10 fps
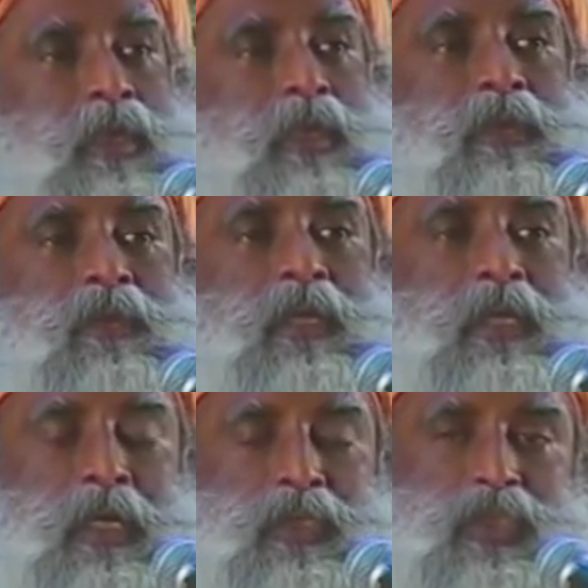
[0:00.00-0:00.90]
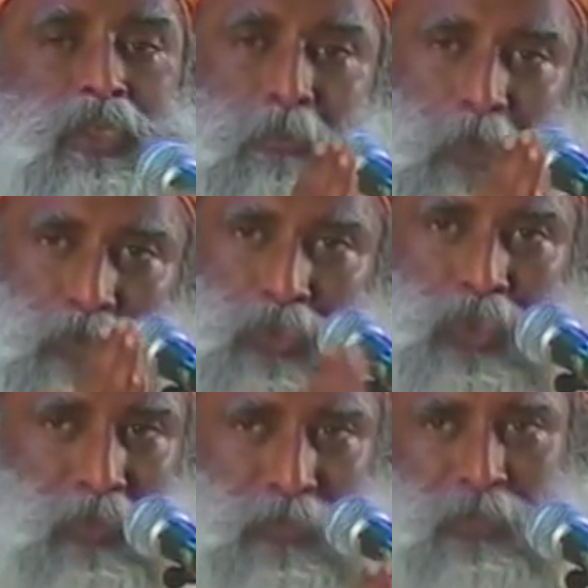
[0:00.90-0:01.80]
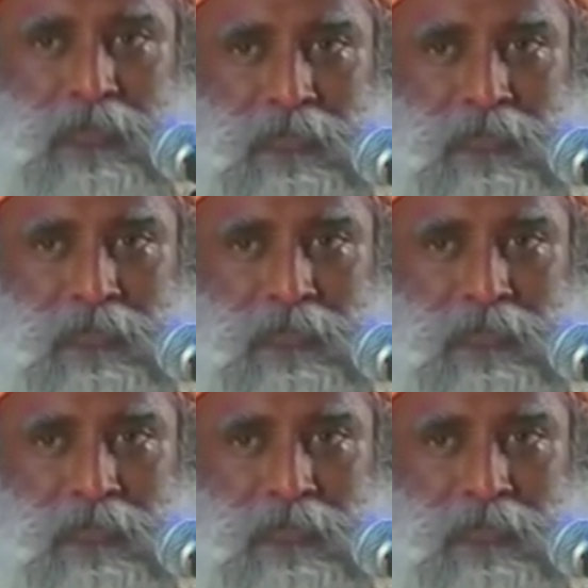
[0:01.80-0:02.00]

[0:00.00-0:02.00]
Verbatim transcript: really concerned about your children,